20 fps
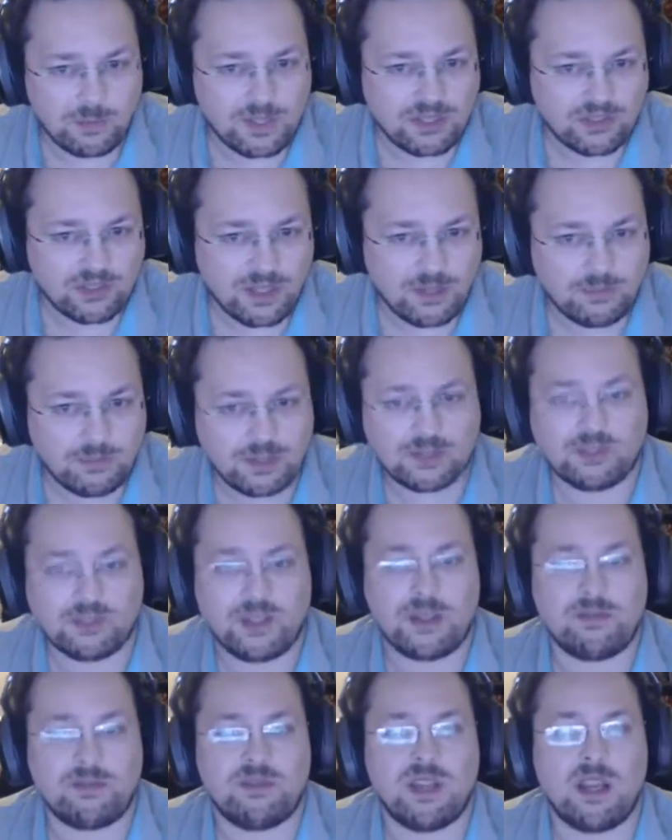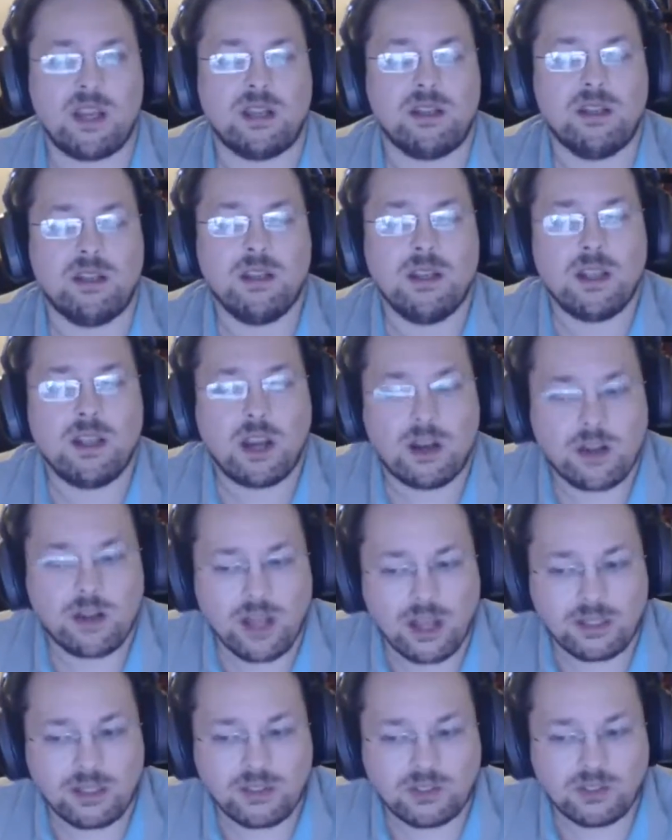savings they've done are
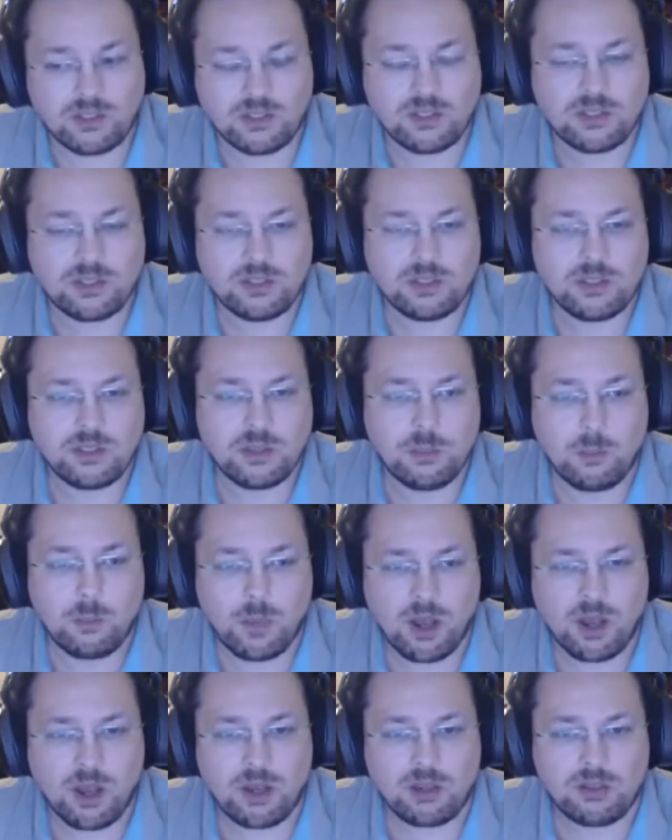nice, but